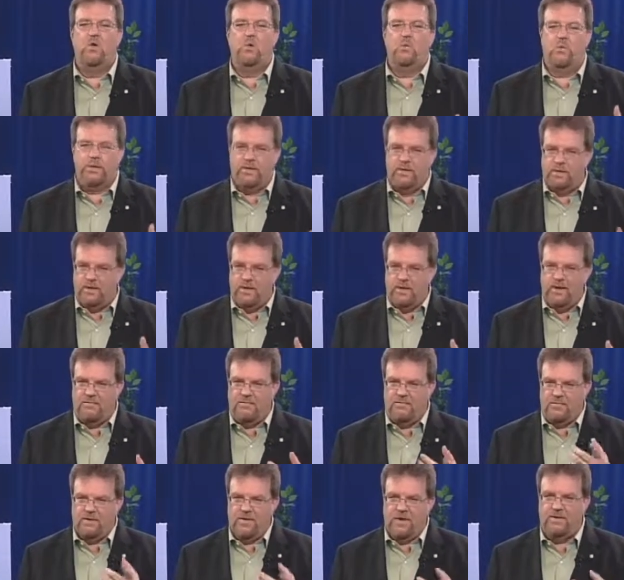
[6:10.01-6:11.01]

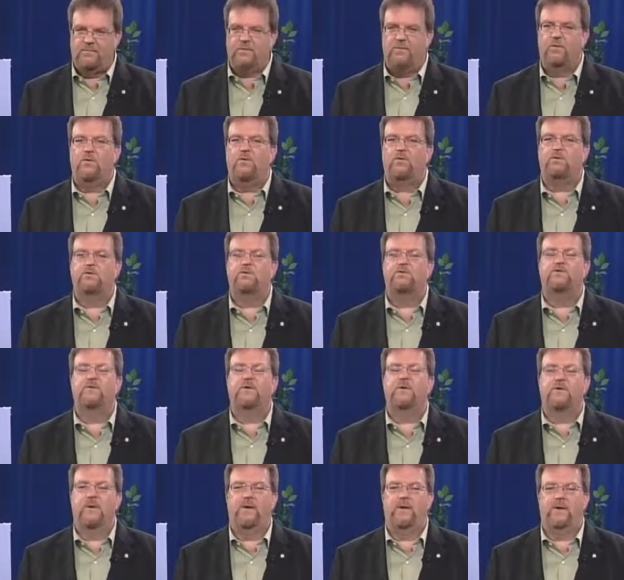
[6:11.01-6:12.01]
realign their life goals
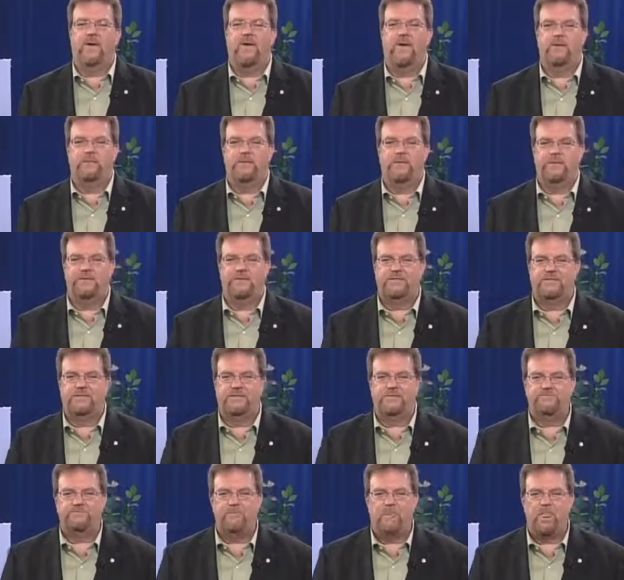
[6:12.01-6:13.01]
for greater happiness.